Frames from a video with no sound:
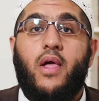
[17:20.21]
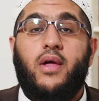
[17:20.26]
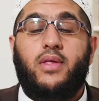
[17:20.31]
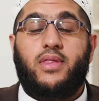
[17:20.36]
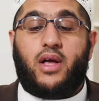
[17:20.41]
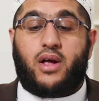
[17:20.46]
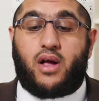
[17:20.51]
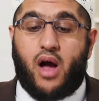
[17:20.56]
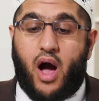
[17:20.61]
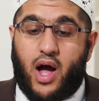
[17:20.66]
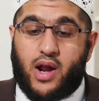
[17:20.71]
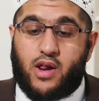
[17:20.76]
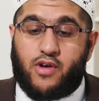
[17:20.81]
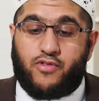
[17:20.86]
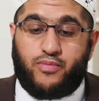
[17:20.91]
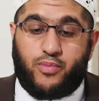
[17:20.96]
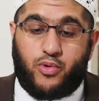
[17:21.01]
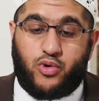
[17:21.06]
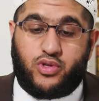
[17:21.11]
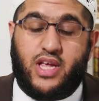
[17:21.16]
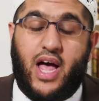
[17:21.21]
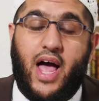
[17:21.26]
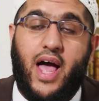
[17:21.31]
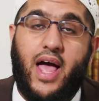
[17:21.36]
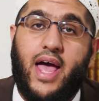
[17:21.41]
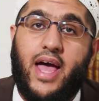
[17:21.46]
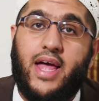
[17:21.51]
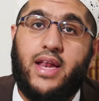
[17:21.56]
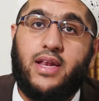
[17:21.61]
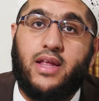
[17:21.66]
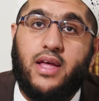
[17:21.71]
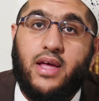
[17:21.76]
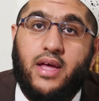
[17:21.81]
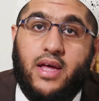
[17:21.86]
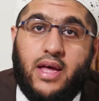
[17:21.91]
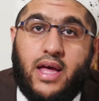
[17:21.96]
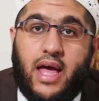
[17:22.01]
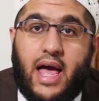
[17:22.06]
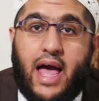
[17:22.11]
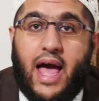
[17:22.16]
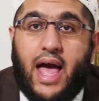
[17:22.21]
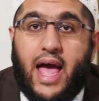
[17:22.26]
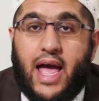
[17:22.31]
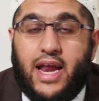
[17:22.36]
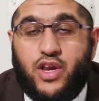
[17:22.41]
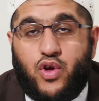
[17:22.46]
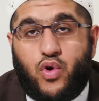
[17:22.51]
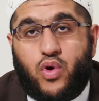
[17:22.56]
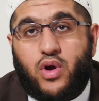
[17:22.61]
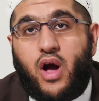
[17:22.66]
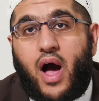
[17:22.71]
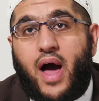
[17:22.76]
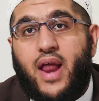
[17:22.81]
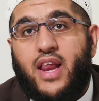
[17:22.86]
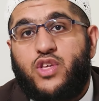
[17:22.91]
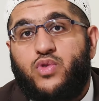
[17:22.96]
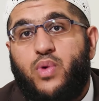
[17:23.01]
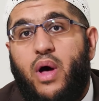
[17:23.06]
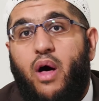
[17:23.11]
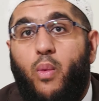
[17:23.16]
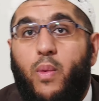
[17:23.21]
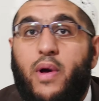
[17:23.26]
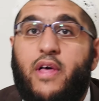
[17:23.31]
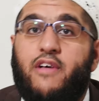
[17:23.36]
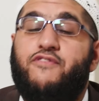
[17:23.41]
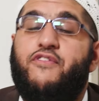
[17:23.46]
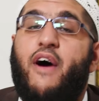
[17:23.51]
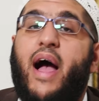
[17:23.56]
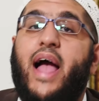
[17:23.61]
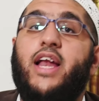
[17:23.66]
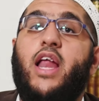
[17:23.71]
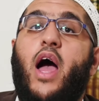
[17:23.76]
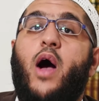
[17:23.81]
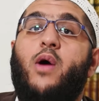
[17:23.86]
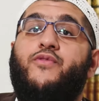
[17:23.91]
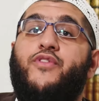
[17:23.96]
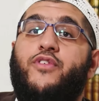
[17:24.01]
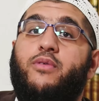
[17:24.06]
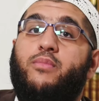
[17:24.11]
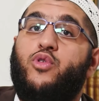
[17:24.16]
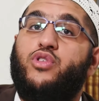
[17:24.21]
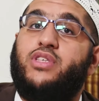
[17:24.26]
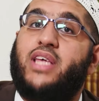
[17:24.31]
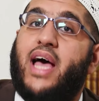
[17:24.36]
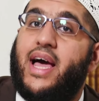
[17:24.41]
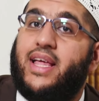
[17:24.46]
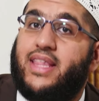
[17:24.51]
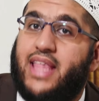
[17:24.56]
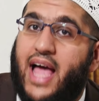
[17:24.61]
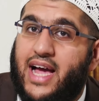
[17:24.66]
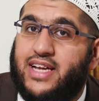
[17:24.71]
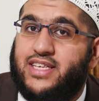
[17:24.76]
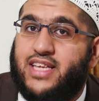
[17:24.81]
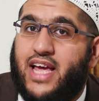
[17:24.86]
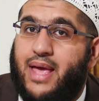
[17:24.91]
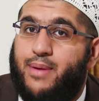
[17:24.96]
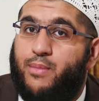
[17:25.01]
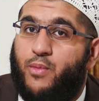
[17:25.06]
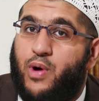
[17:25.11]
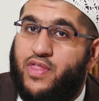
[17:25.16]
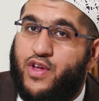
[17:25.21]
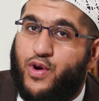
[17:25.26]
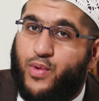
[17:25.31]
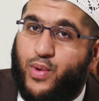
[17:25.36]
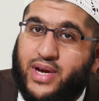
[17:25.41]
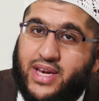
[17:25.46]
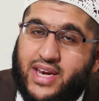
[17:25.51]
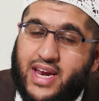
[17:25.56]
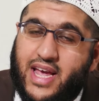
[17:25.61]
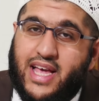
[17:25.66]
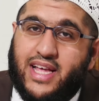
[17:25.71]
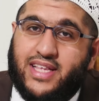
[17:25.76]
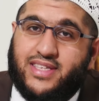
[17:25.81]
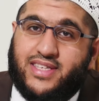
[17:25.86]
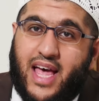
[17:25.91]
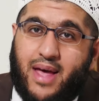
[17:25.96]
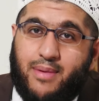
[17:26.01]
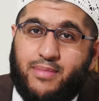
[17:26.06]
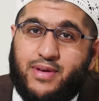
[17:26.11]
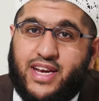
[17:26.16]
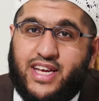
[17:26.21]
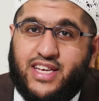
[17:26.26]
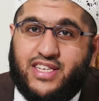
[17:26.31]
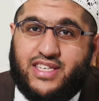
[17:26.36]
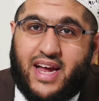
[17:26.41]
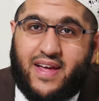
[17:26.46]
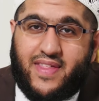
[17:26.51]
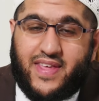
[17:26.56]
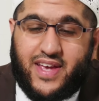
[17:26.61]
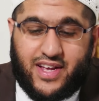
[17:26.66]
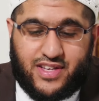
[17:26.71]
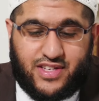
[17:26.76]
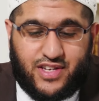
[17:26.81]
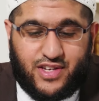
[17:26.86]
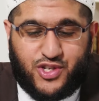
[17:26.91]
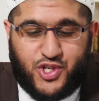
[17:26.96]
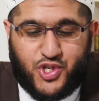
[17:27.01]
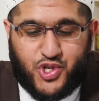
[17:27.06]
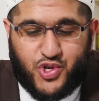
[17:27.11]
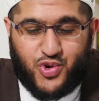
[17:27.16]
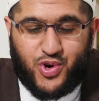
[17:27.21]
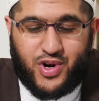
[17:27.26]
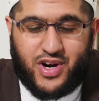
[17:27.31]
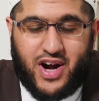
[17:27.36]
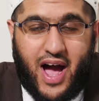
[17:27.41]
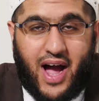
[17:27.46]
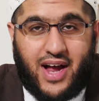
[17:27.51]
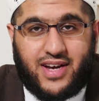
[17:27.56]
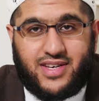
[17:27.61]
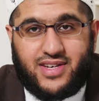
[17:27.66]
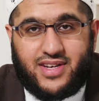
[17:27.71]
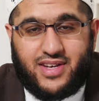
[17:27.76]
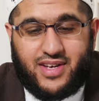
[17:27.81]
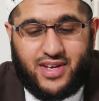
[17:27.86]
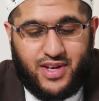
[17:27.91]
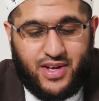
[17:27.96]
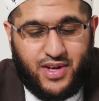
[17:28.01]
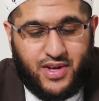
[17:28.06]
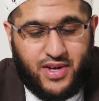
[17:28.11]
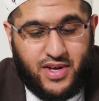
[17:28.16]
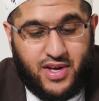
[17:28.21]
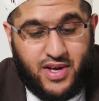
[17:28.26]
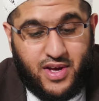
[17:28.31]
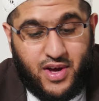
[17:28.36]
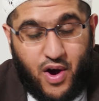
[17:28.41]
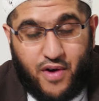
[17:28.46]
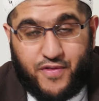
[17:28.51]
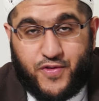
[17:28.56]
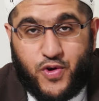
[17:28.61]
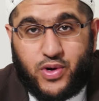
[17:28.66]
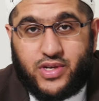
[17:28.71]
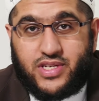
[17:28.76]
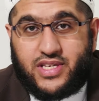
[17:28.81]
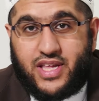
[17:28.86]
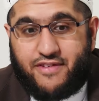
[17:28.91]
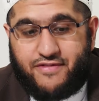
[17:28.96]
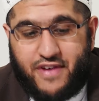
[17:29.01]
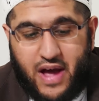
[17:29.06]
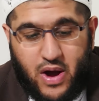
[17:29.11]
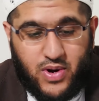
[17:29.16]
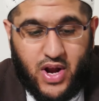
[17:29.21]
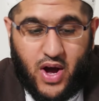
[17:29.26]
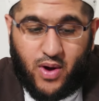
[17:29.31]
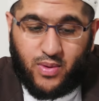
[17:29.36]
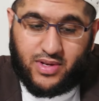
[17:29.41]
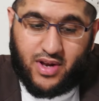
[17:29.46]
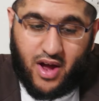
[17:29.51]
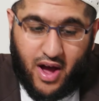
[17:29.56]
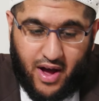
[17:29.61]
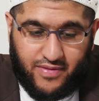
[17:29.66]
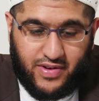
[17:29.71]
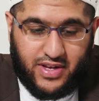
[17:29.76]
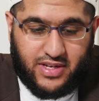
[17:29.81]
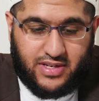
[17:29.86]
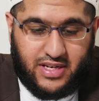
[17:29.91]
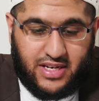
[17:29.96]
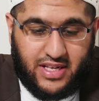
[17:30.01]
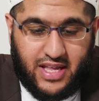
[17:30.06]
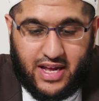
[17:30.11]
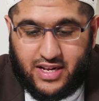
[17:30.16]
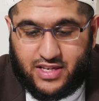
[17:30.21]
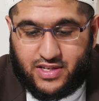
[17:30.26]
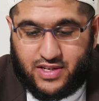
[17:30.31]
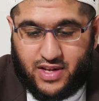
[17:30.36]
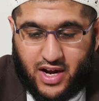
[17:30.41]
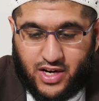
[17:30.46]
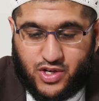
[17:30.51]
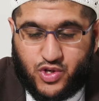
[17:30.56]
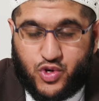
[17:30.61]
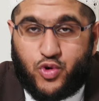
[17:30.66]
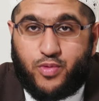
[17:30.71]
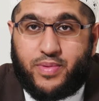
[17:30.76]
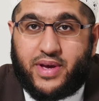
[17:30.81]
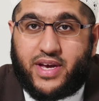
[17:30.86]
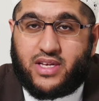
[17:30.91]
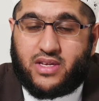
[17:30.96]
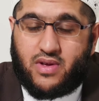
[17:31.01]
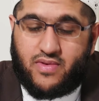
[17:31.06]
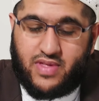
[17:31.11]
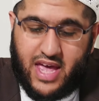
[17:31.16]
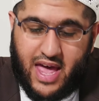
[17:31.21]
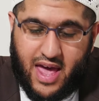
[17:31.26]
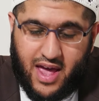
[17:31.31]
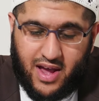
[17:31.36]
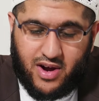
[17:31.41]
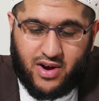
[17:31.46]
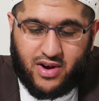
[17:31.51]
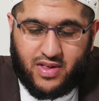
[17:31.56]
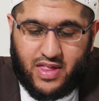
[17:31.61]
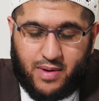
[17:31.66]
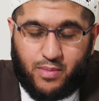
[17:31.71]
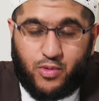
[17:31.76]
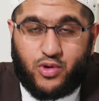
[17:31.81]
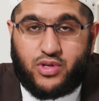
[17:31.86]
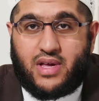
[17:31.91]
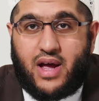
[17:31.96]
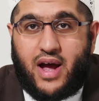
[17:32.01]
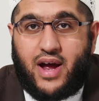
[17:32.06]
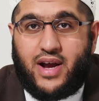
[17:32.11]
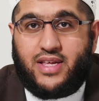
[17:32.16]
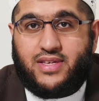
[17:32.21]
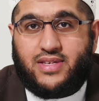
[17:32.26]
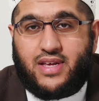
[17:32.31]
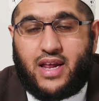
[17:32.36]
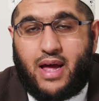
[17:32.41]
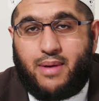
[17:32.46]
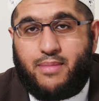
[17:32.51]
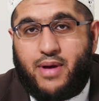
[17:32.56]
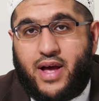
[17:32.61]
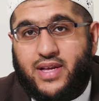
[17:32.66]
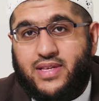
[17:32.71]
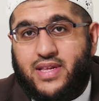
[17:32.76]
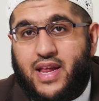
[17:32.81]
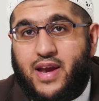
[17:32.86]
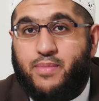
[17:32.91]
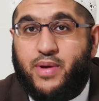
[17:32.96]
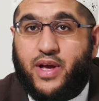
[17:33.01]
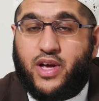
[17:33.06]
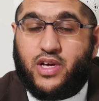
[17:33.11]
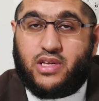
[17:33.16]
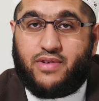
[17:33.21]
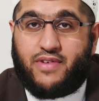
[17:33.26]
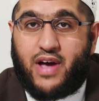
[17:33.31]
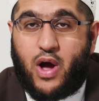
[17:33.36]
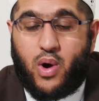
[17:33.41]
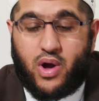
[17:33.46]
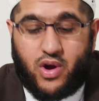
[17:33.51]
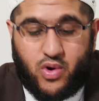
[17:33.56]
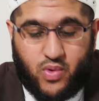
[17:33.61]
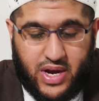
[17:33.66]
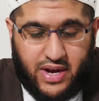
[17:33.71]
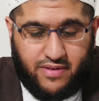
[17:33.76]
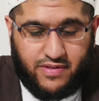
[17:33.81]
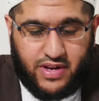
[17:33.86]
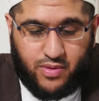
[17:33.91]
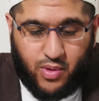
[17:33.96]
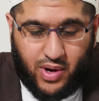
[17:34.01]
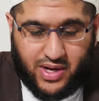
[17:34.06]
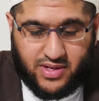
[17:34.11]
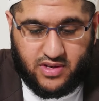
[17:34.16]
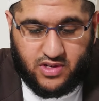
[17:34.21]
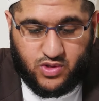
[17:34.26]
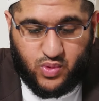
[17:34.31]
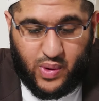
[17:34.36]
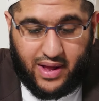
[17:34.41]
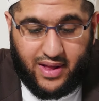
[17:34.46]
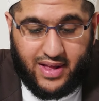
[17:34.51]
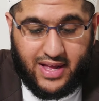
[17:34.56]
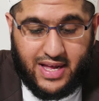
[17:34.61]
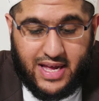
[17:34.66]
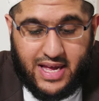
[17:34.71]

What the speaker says: the God of Musa and your God as well. We'll find out for Musa at that time whether what Samiri is telling us is true or not. Of course, they found out obviously that it's not true because of the anger that Musa alayhi salam had and because of how aggrieved he was as well.